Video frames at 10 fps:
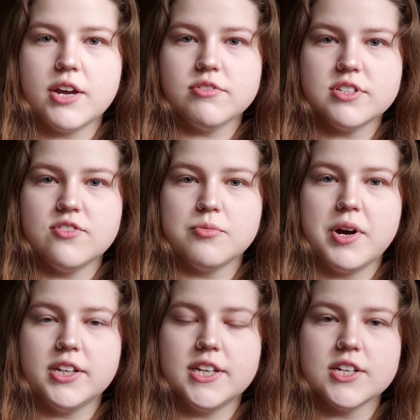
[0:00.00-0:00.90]
I received from
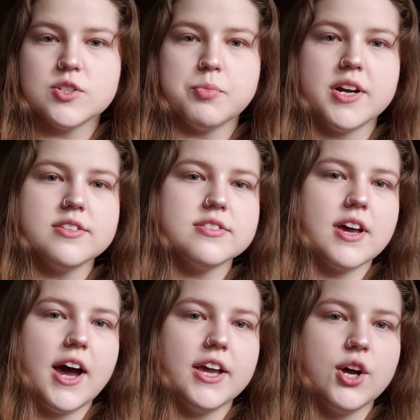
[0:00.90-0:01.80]
AliExpress,
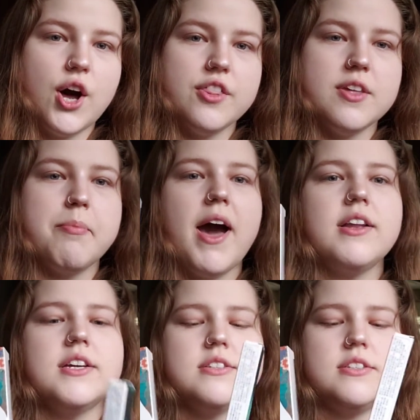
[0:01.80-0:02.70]
I got the
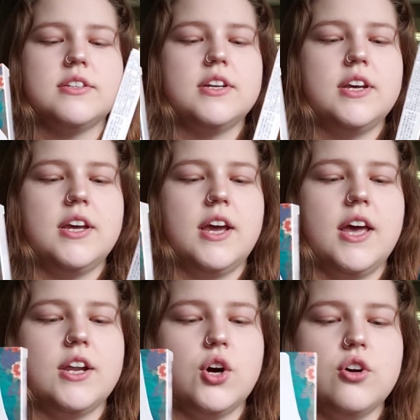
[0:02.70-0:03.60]
palette,
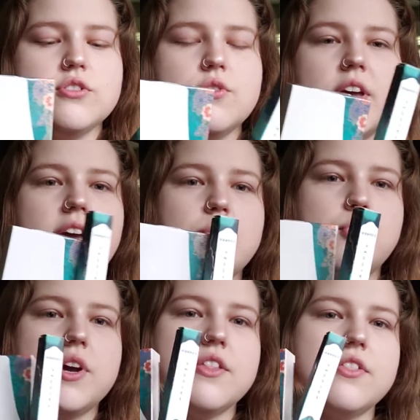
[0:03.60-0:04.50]
and it also
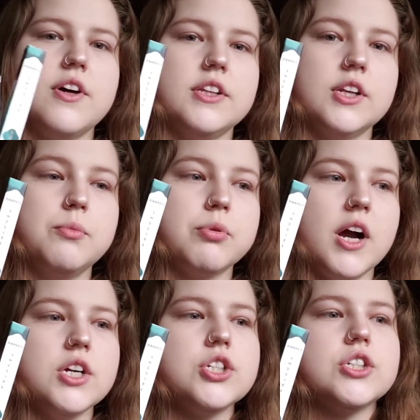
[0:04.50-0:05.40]
came with a little
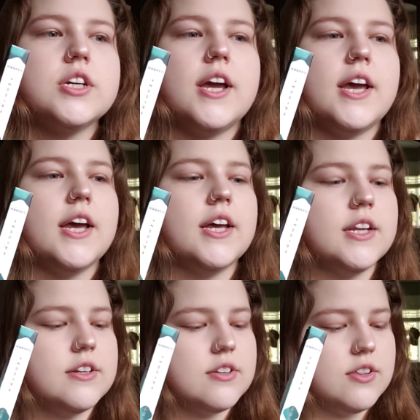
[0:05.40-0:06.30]
brush
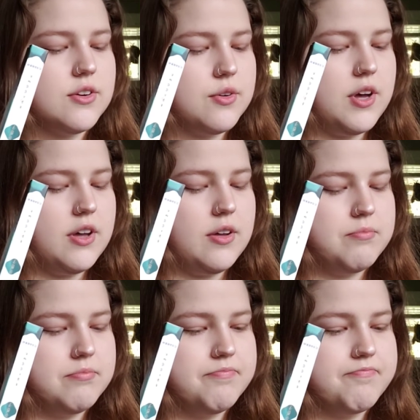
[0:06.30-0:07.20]
and there
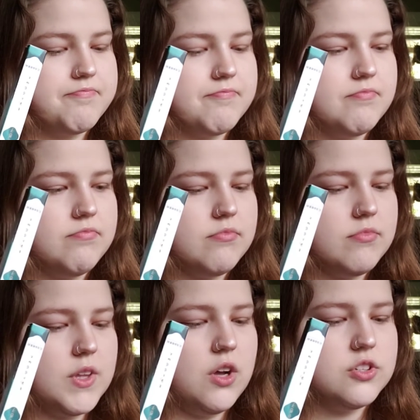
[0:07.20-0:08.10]

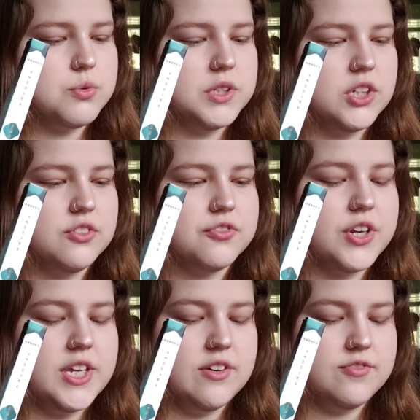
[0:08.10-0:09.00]
also a little
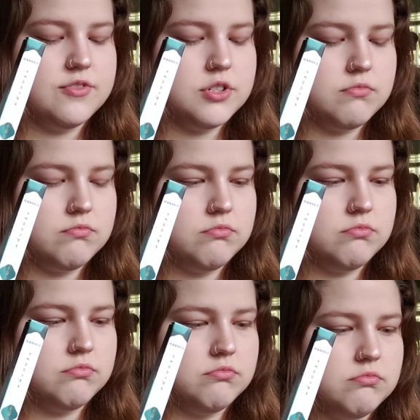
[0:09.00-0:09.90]
free gift.
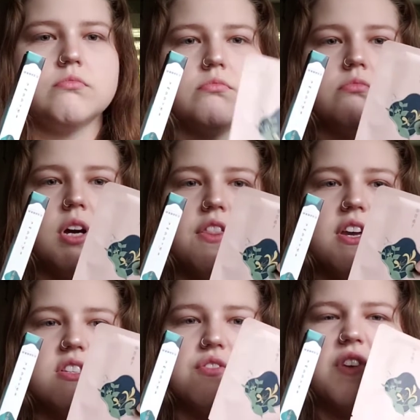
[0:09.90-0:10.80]
I
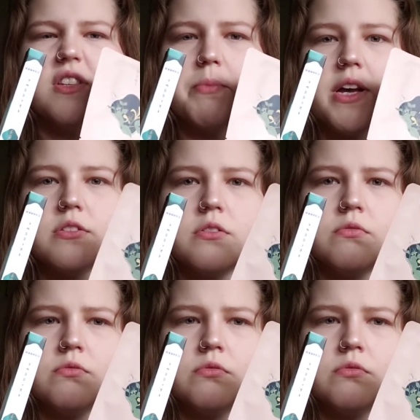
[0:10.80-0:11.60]
think it's a face mask.